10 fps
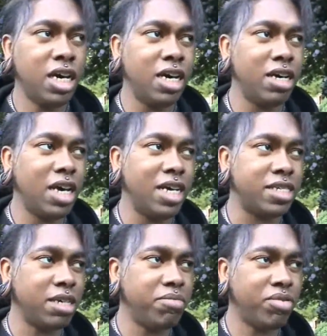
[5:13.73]

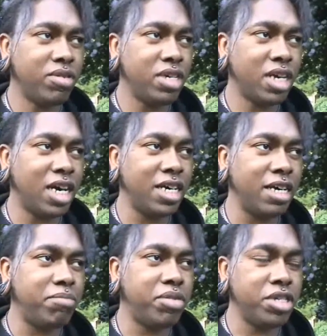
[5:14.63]
At some point, I
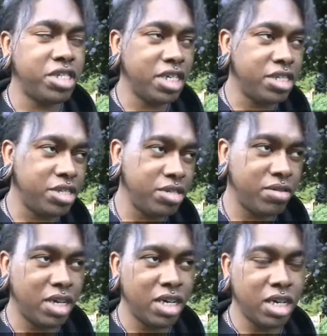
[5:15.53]
get pushed
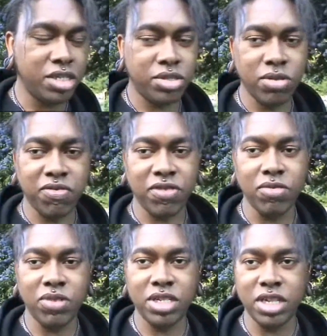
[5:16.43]
into a
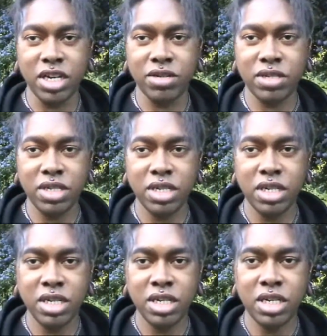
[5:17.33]
storefront window,
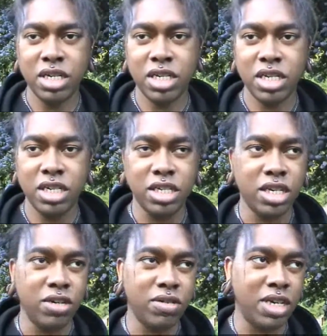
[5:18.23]
you
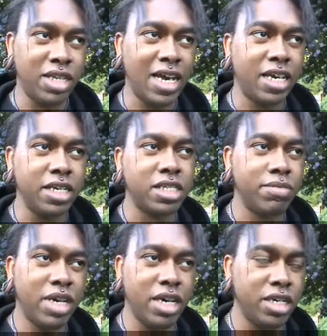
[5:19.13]
know, and that gets
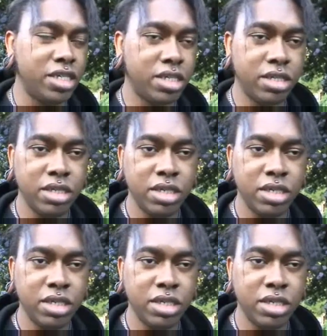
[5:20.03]
smashed.